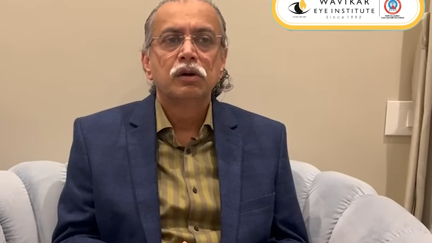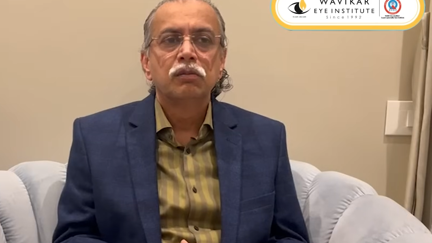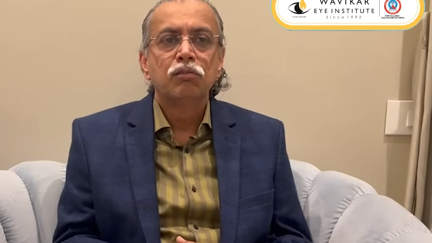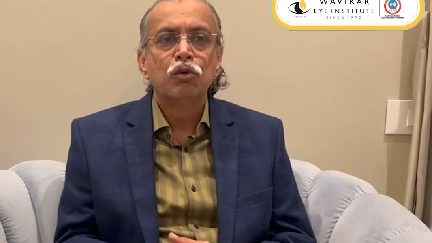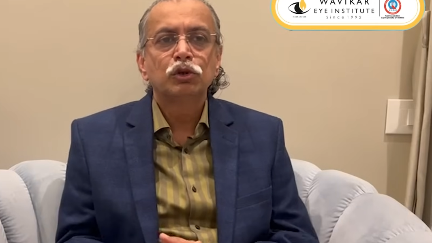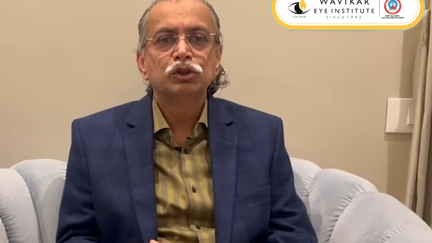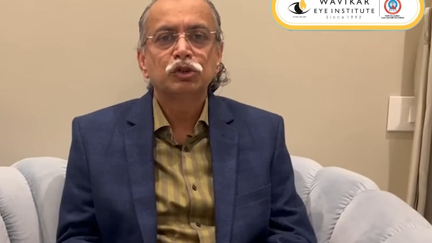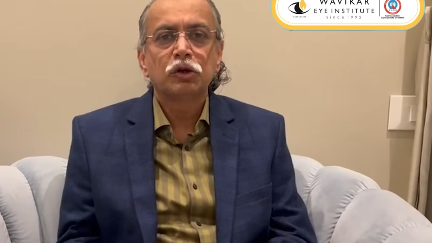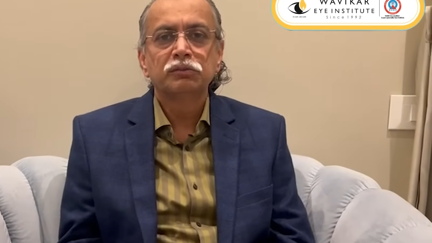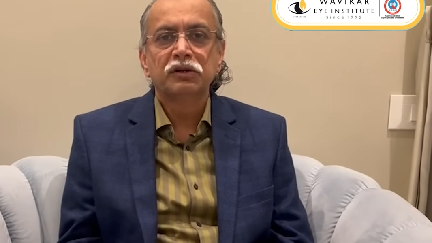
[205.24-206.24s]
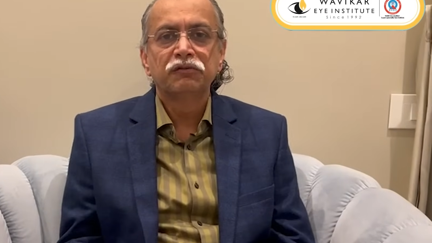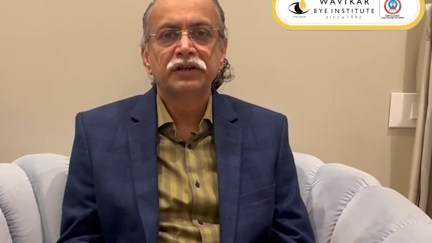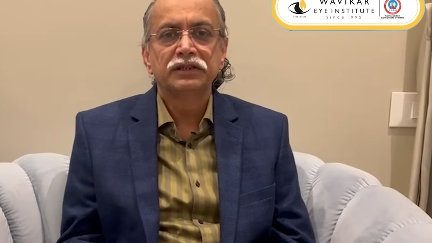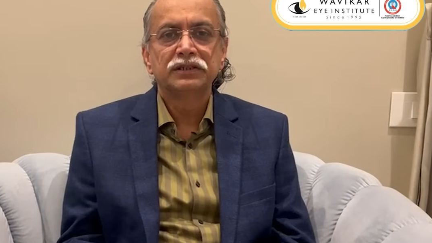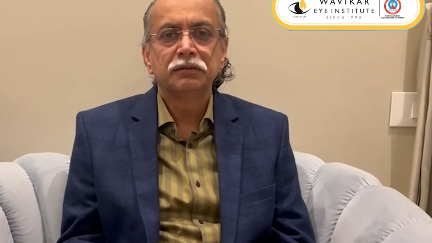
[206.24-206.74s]
most of the
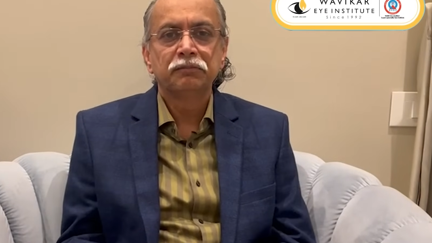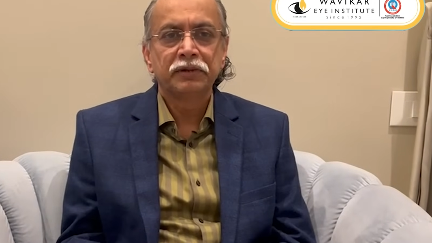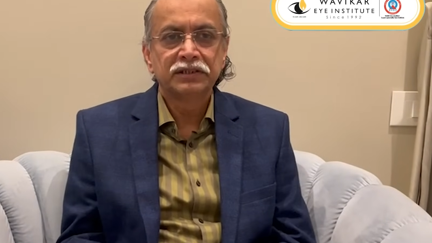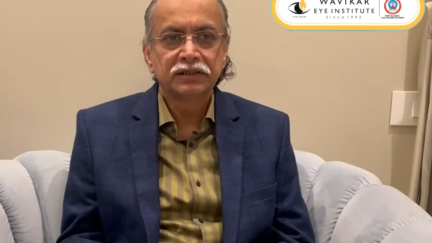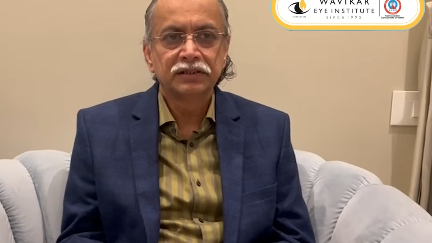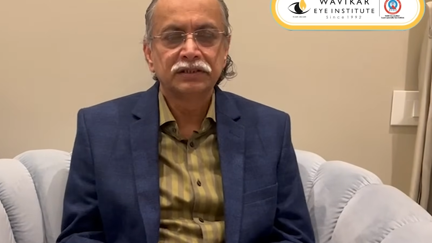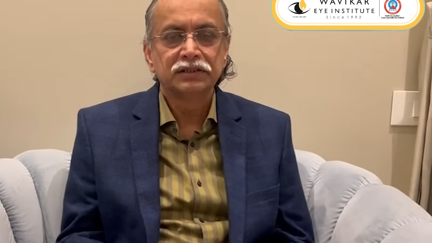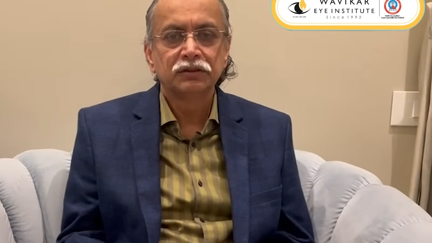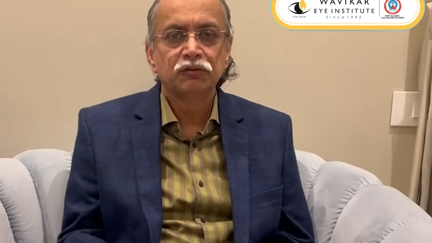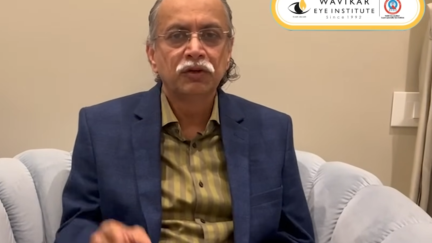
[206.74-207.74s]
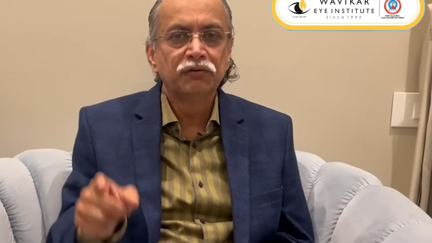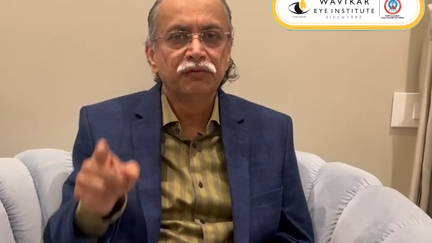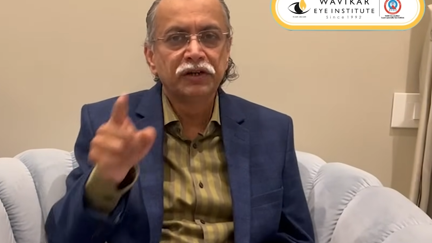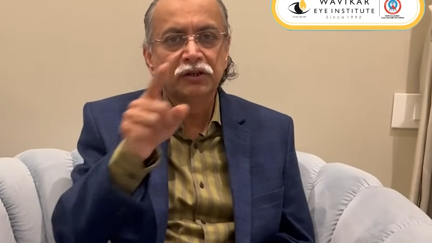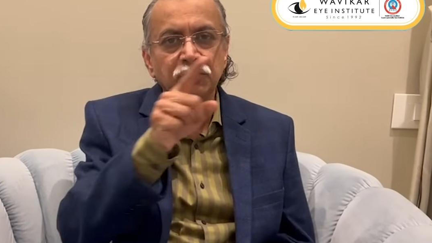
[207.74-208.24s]
patients will
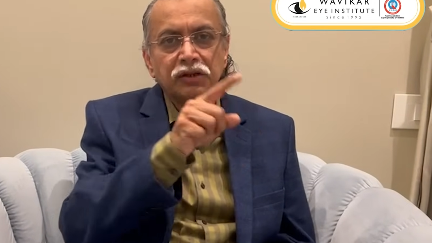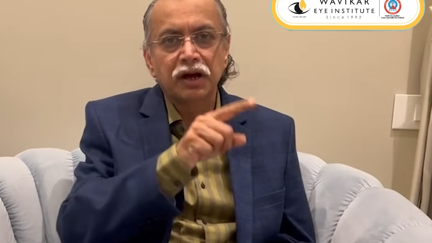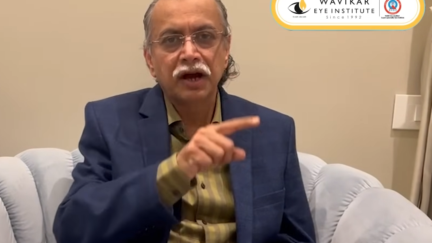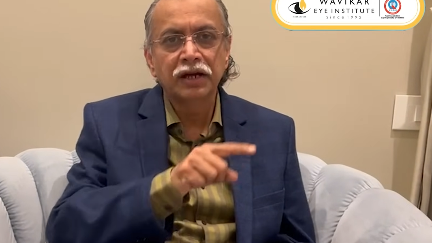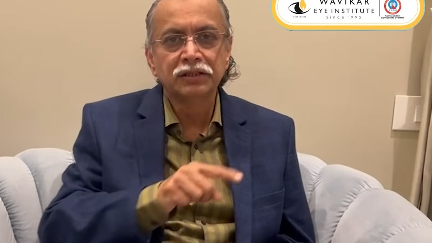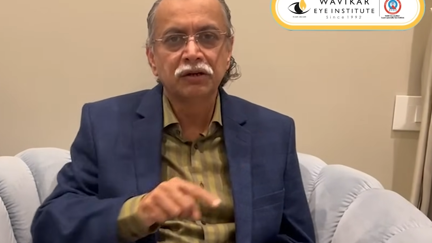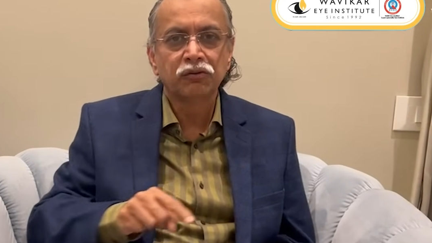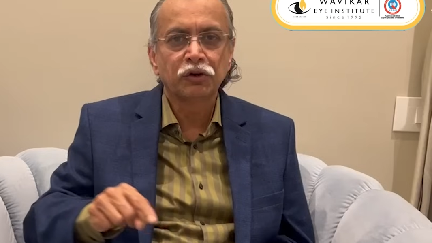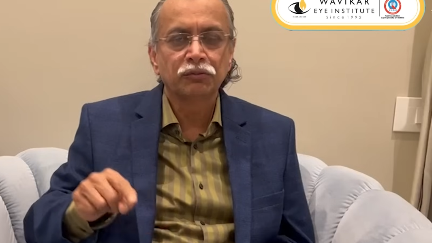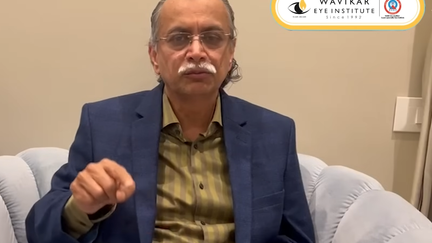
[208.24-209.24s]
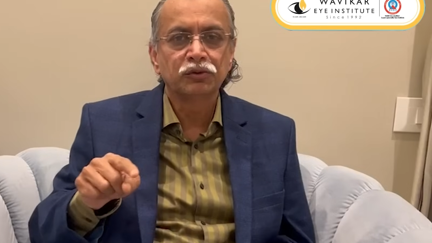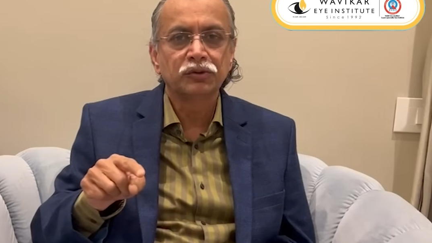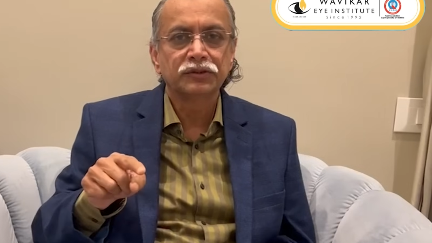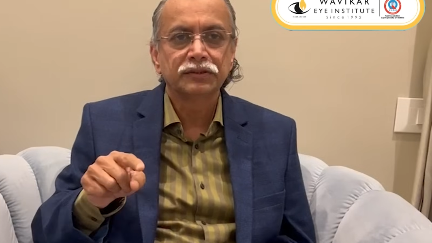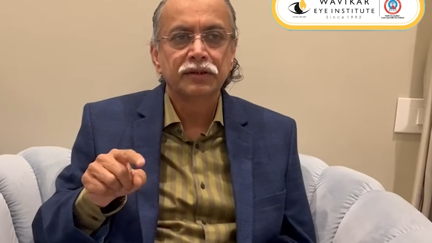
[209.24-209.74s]
fit in either one of
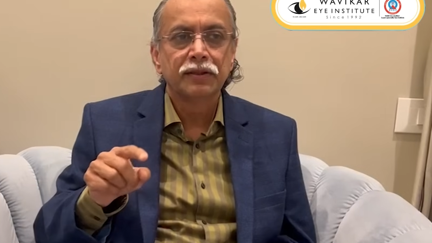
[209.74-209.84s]
those.